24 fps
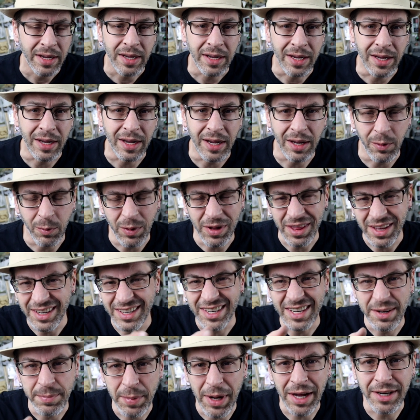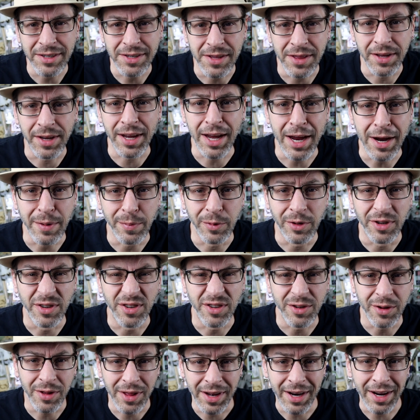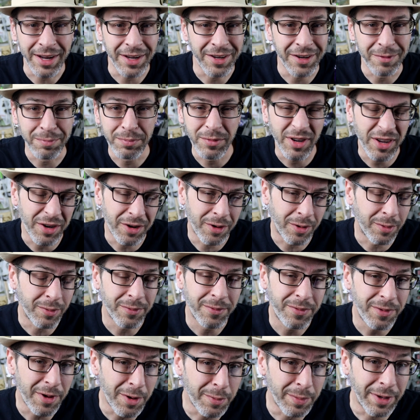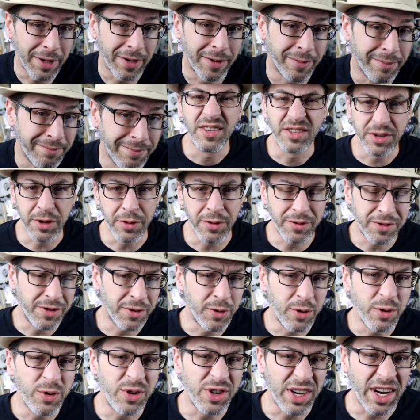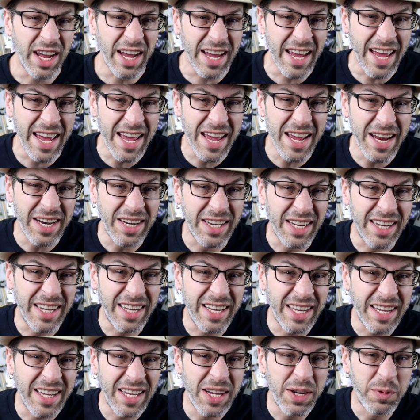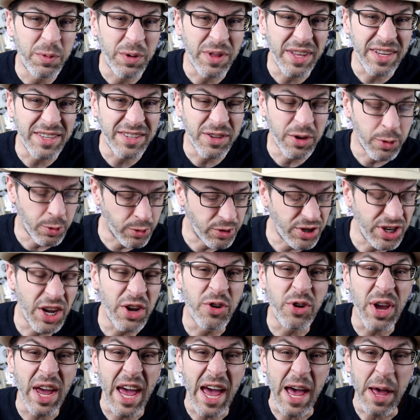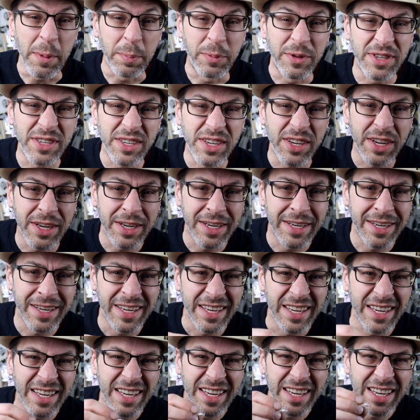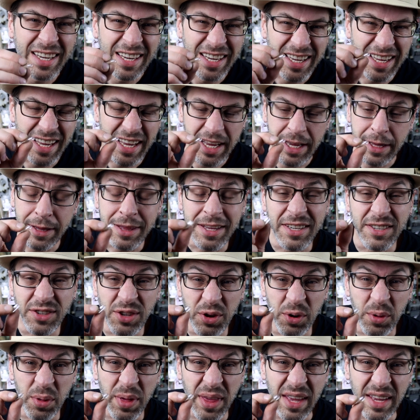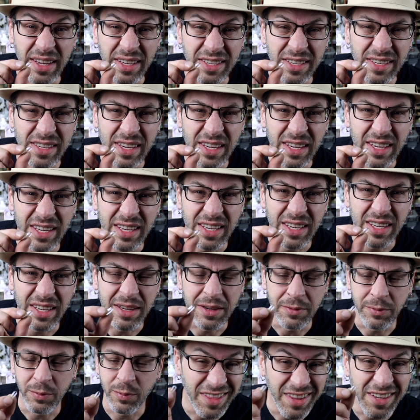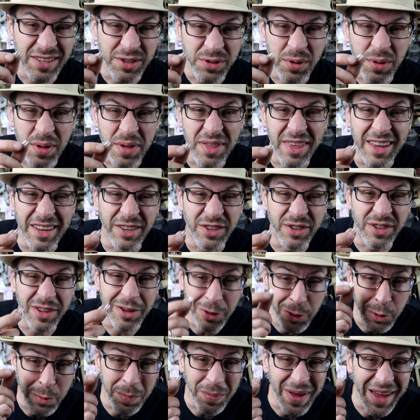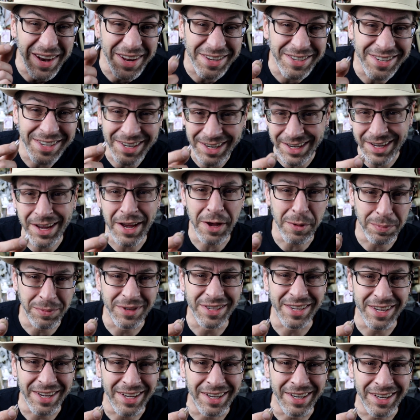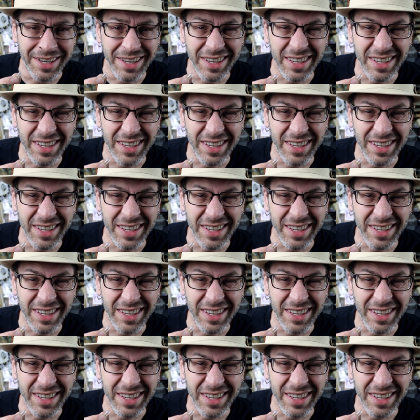well, then get back to the cameras so that I could, film it. So the solution I had were these little gel caps. These little things, these are the things that your medicine comes in.